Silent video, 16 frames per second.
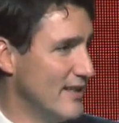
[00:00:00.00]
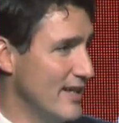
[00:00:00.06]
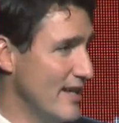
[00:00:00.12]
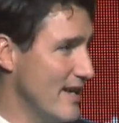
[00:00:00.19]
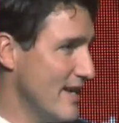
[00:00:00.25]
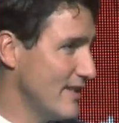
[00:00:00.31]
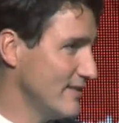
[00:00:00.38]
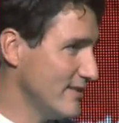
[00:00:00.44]

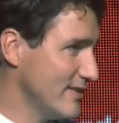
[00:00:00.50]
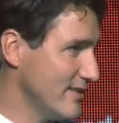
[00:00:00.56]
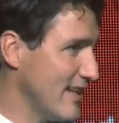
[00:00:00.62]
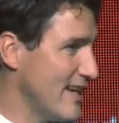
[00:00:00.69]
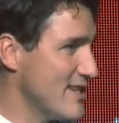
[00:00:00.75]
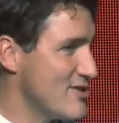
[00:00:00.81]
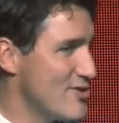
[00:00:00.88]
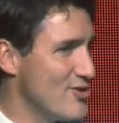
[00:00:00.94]
And
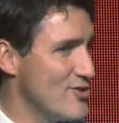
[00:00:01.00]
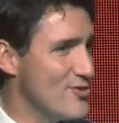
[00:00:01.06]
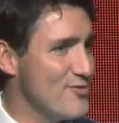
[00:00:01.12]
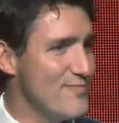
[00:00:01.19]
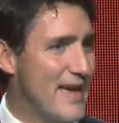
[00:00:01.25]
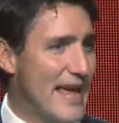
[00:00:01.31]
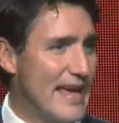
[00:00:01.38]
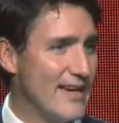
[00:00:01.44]
as you
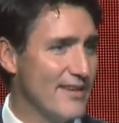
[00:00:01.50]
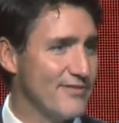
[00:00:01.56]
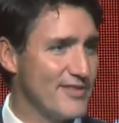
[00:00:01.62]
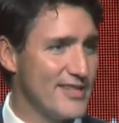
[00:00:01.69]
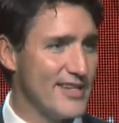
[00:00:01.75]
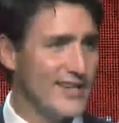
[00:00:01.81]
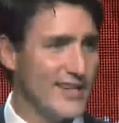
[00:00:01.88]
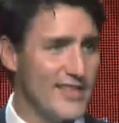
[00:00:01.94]
may have
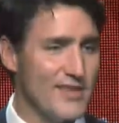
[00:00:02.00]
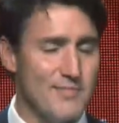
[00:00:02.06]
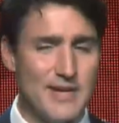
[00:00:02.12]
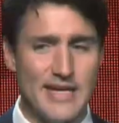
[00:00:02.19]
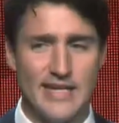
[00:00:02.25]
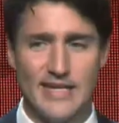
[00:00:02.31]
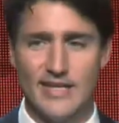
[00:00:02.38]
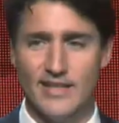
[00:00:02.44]
seen in the
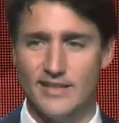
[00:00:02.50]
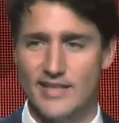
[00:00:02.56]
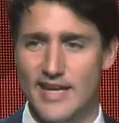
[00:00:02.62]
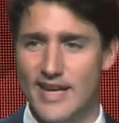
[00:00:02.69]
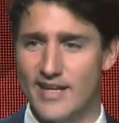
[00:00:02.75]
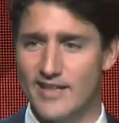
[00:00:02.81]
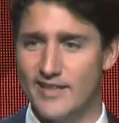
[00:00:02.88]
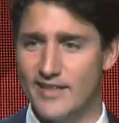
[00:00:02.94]
media,
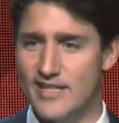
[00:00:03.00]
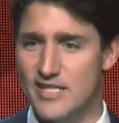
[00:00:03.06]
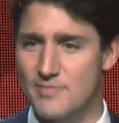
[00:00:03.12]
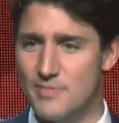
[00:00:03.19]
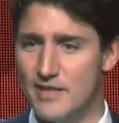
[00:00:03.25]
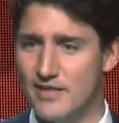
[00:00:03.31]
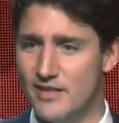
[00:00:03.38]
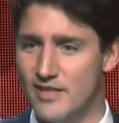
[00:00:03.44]
Canada has
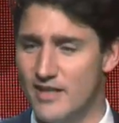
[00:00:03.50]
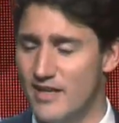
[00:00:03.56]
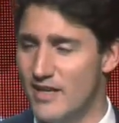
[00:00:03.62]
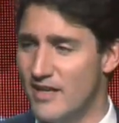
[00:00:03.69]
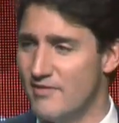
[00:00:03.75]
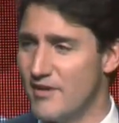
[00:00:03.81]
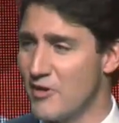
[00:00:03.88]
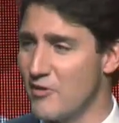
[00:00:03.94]
been
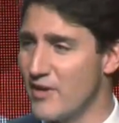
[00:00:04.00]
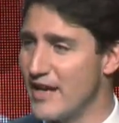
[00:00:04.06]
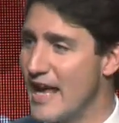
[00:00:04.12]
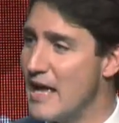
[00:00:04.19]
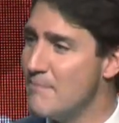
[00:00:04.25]
very